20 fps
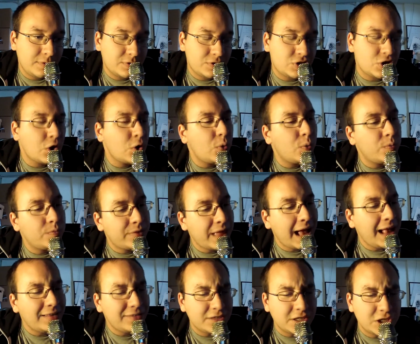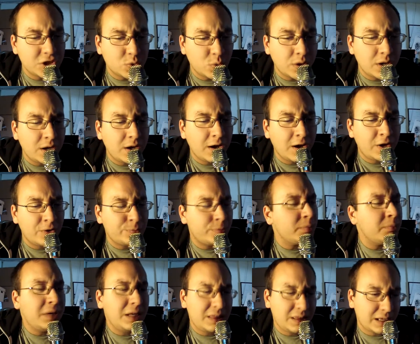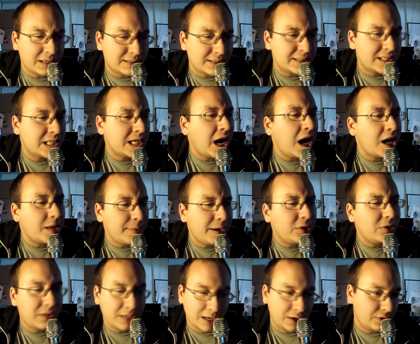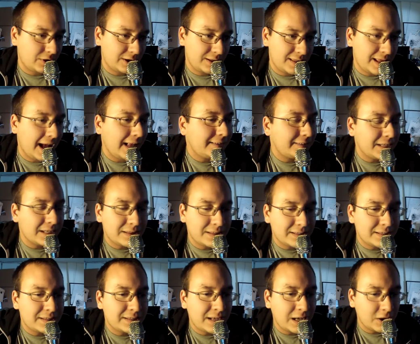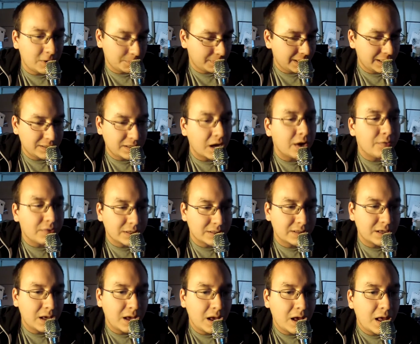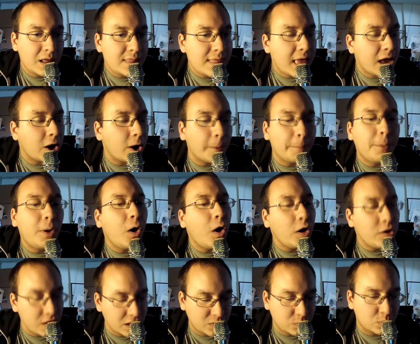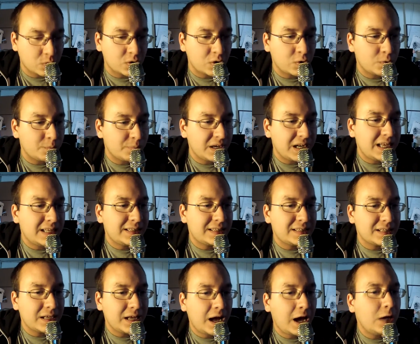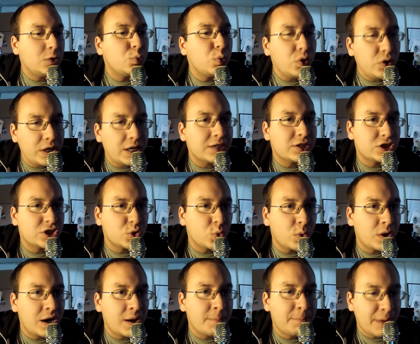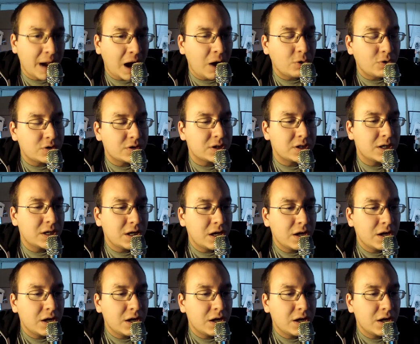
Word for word: So that's the story of Prometheus. It's not about the alien. That's not the centerpiece of it. They are a part of this world, but it's uh, really a story about